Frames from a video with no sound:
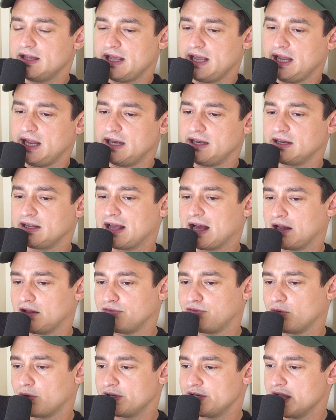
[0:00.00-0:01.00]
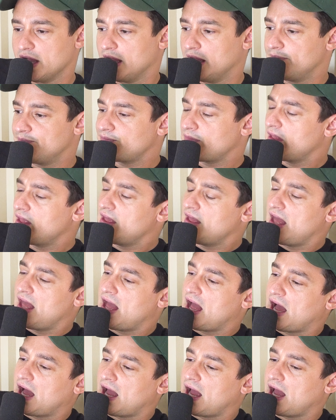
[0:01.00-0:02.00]
in California,
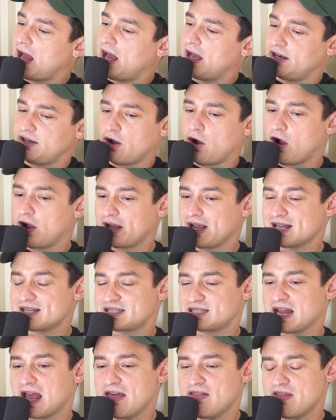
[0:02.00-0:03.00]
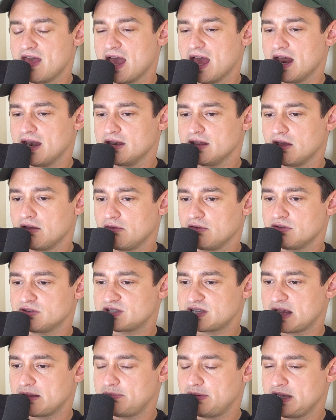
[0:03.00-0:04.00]
uh, in August, and then
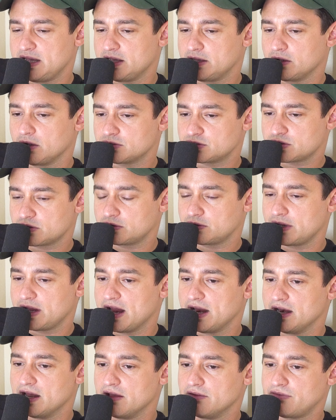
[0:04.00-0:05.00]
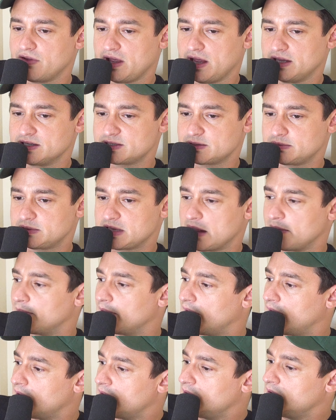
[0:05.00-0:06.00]
St. Pete Coastal Creative in
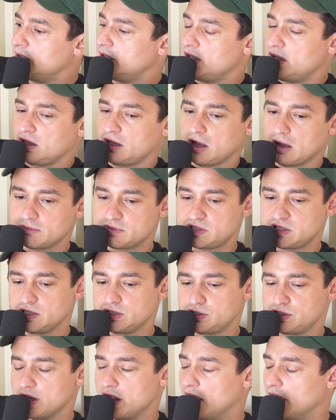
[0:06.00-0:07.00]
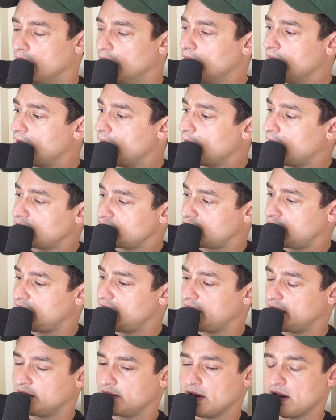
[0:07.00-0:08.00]
September. Come see a show. I'm also
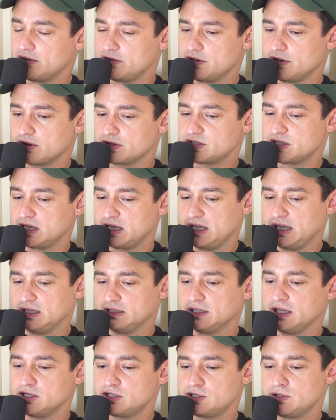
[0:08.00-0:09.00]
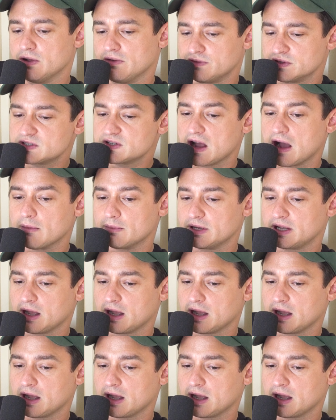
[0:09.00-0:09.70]
gigging around New York City. Lynch, you have this comedy